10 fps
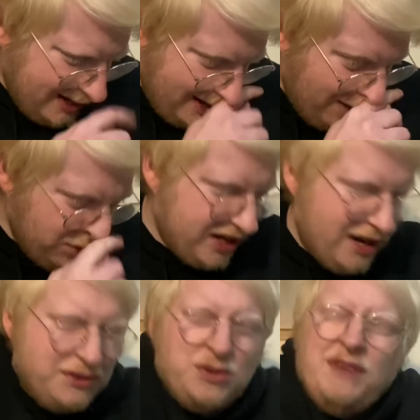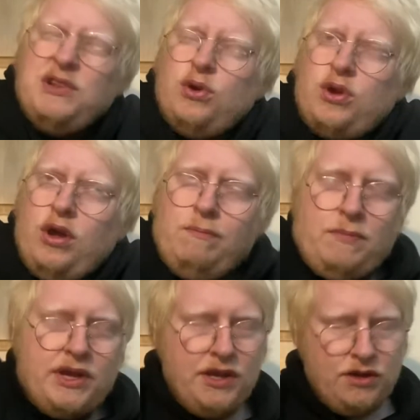I would have to have a look on
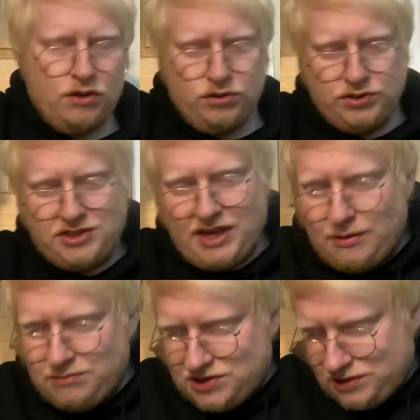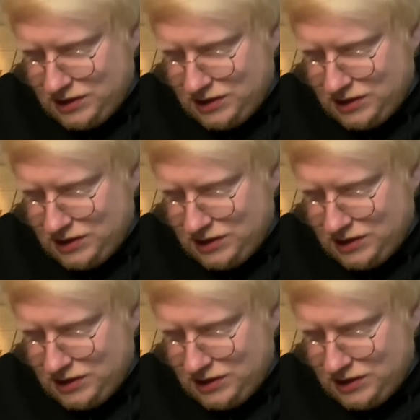my Untappd,